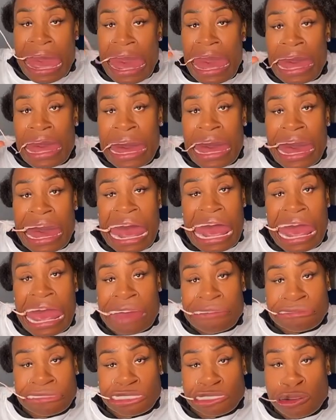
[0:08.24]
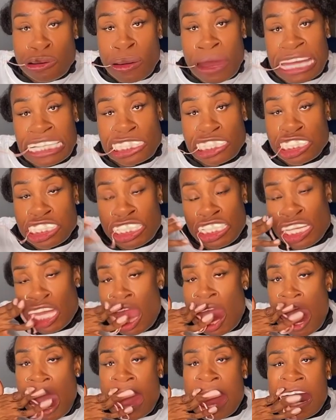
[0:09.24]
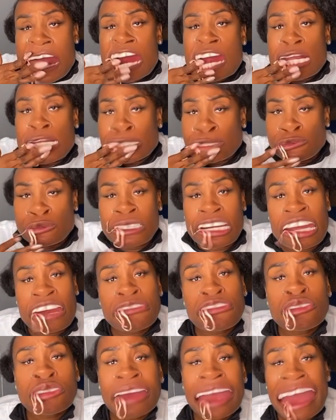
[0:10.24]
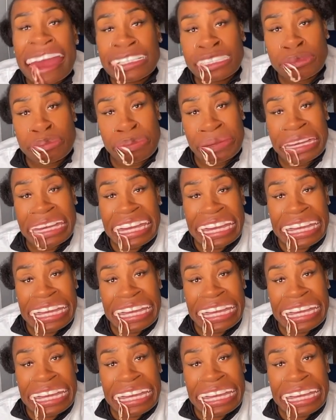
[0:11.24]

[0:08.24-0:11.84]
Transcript: I have a question. Where have you guys